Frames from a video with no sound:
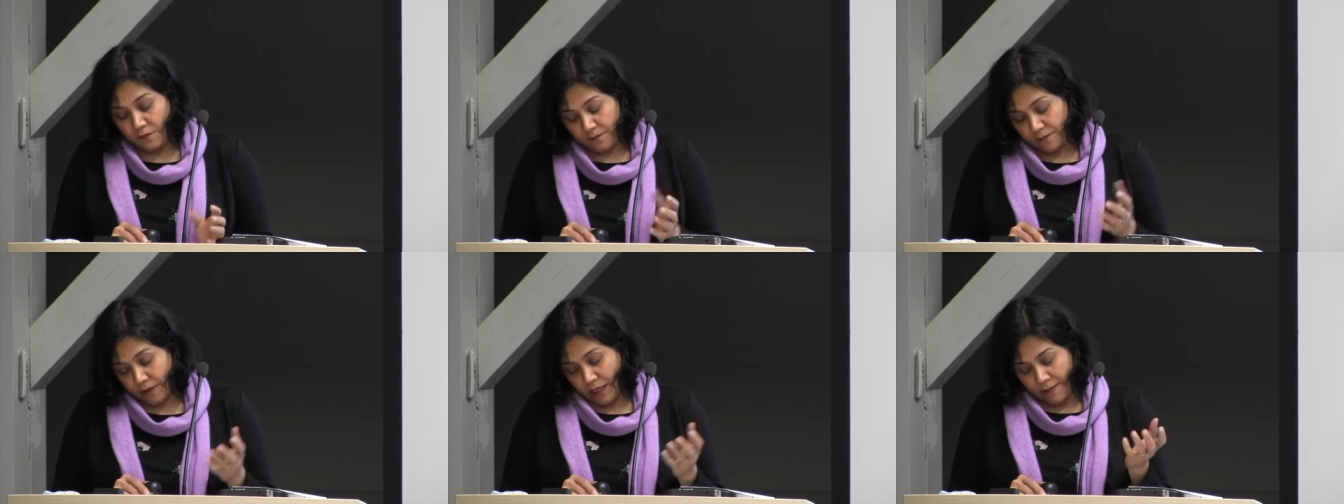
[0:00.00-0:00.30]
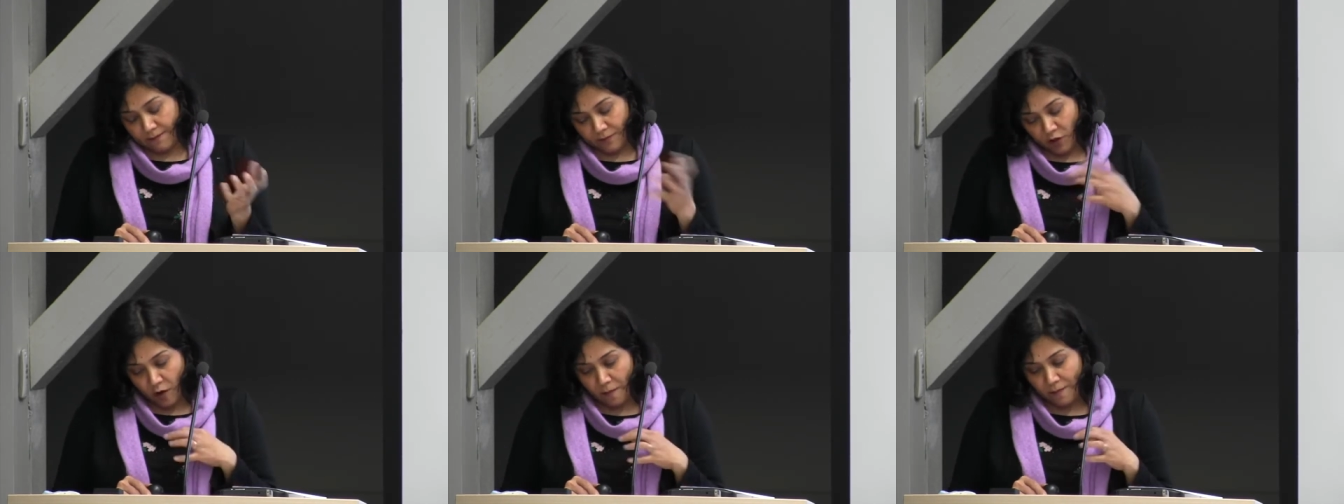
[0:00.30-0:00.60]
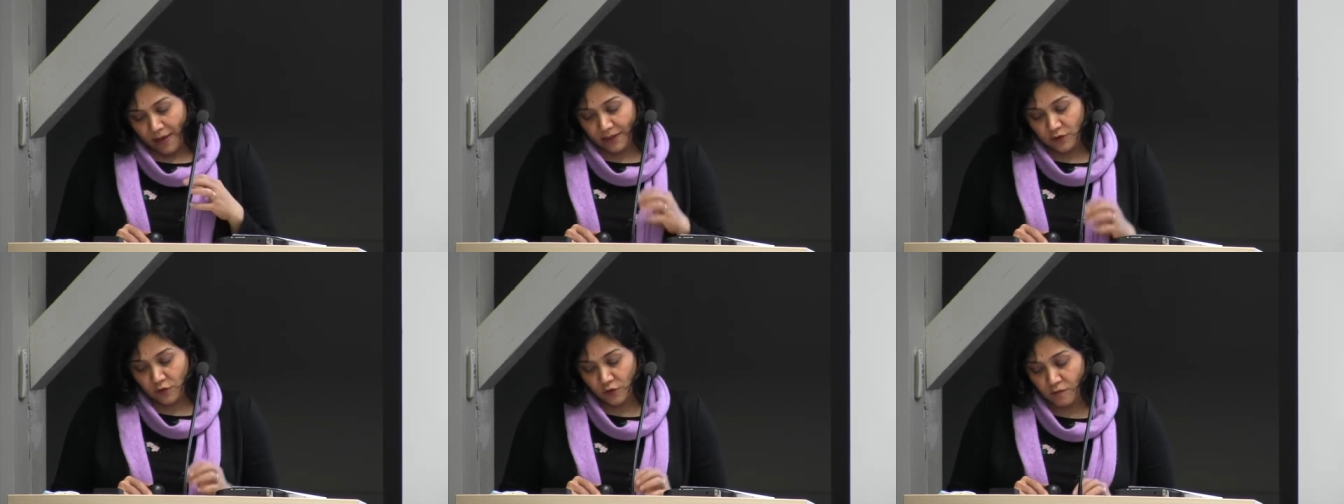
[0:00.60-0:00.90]
when I come
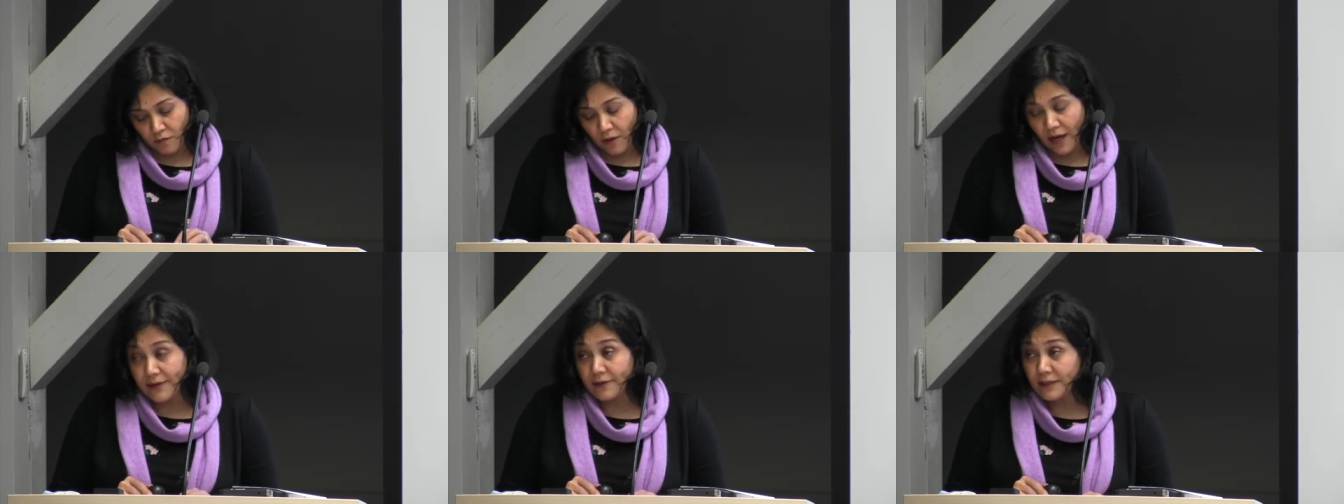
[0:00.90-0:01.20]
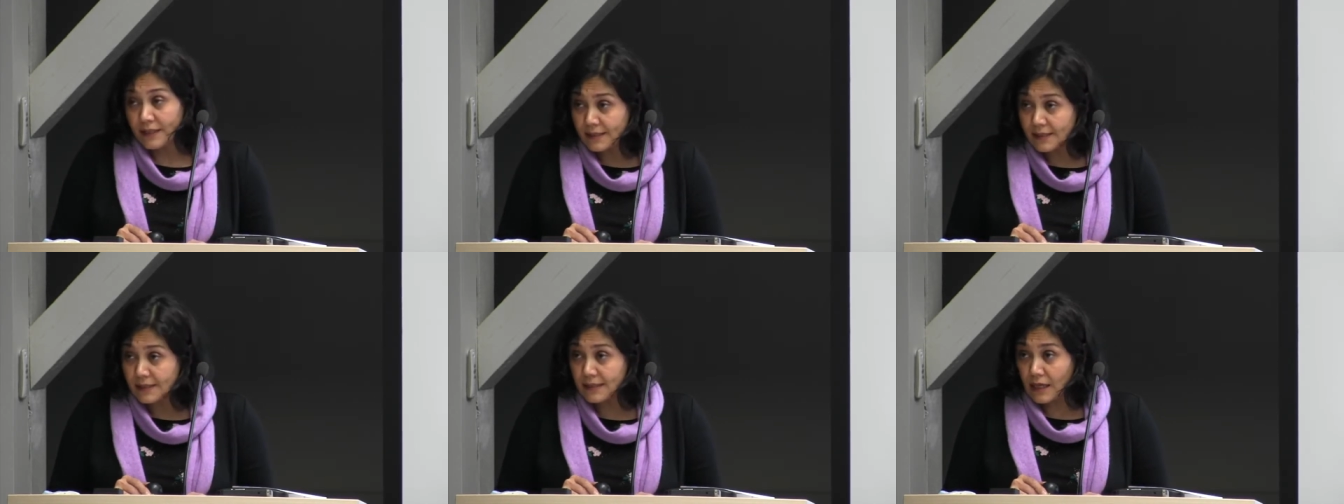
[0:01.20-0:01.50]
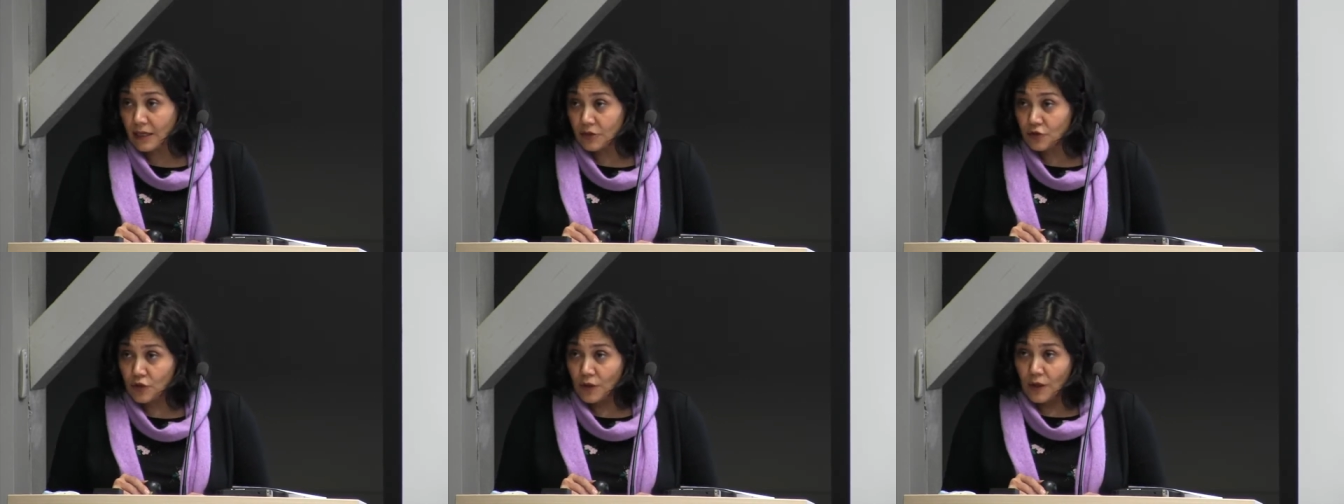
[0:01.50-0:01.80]
back to my
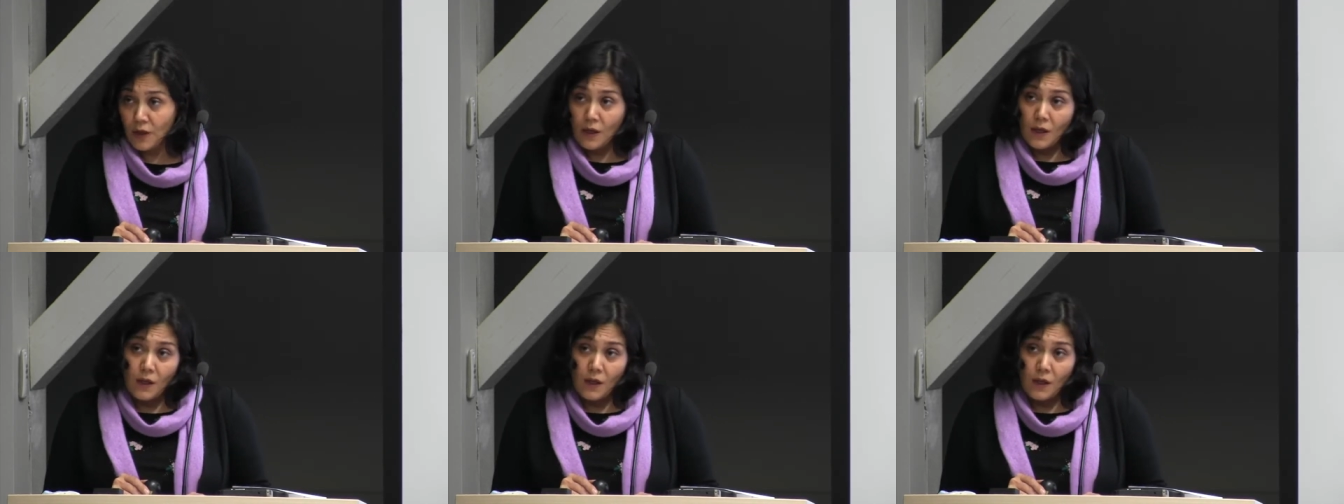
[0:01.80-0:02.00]
research,